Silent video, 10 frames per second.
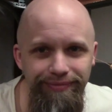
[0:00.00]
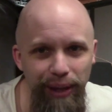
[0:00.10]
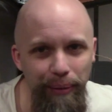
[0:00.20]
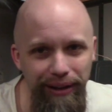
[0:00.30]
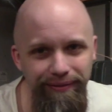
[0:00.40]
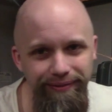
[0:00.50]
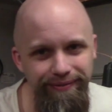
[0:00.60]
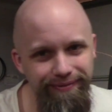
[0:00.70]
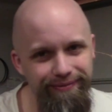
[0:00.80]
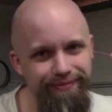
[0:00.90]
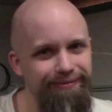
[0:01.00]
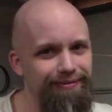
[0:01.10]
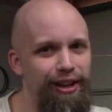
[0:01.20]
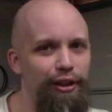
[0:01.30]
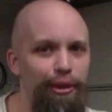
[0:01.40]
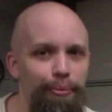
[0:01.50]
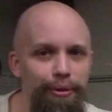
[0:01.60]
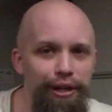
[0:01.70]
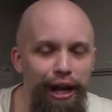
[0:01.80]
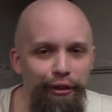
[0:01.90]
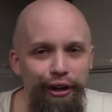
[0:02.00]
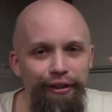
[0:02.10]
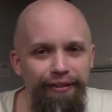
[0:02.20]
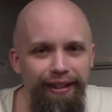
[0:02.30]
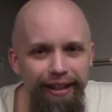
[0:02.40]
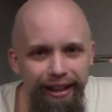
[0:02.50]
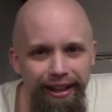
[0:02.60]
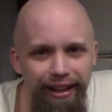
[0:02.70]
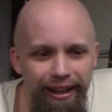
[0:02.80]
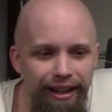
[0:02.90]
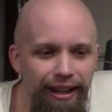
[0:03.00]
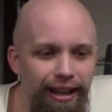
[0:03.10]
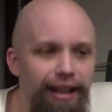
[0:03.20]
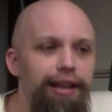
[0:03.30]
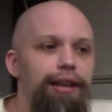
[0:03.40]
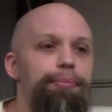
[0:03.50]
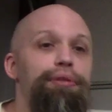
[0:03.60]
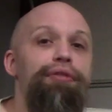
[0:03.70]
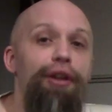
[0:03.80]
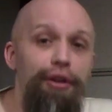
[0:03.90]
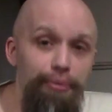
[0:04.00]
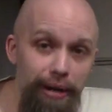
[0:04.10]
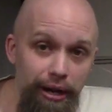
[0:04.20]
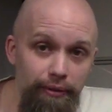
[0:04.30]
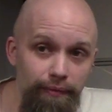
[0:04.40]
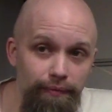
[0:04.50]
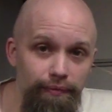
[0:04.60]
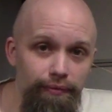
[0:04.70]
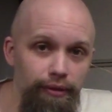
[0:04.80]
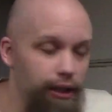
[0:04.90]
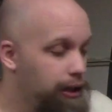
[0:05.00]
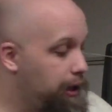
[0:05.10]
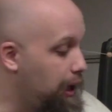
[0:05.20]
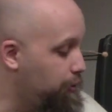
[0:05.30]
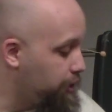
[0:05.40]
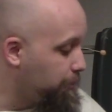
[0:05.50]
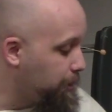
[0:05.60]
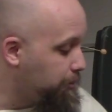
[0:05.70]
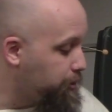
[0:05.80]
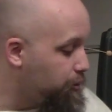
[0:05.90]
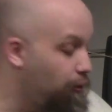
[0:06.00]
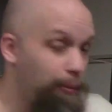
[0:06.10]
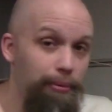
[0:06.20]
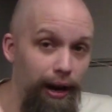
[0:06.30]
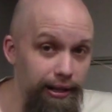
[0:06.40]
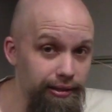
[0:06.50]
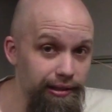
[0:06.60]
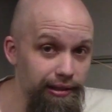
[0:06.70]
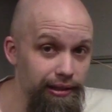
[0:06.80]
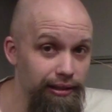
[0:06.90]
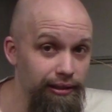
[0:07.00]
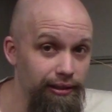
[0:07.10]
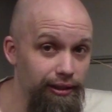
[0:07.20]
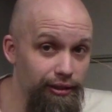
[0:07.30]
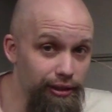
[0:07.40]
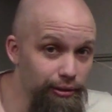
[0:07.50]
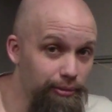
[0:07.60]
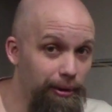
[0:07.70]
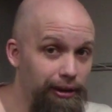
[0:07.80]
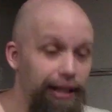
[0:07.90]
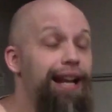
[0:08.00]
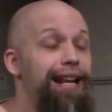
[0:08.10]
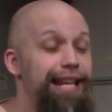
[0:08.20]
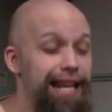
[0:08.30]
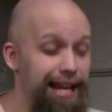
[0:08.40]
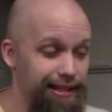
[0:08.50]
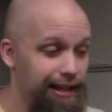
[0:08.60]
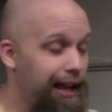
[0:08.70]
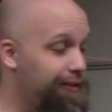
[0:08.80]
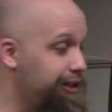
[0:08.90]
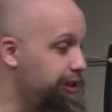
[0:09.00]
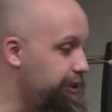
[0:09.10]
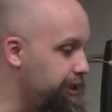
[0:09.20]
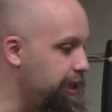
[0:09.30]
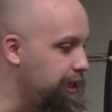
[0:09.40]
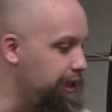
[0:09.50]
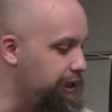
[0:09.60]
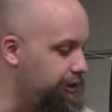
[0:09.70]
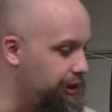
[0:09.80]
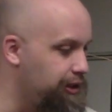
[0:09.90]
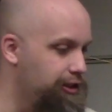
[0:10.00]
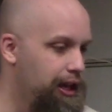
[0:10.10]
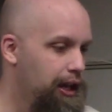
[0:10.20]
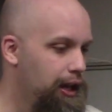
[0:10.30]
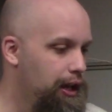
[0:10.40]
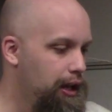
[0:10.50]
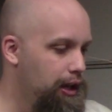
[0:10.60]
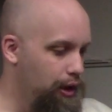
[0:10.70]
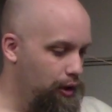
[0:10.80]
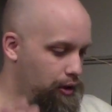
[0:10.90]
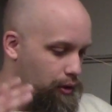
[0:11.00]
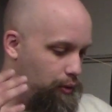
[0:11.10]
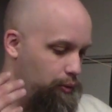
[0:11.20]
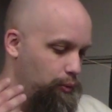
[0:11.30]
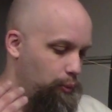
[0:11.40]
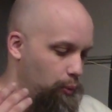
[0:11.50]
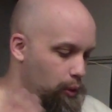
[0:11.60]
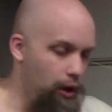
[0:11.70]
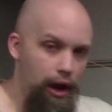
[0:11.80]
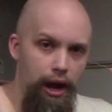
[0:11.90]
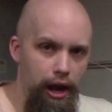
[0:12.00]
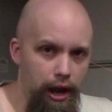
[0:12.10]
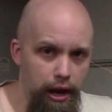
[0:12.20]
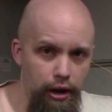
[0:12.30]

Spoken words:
on. Are they really out there? Be very rare. Now, some people do overprice on the used market. Yes, I've actually seen these things way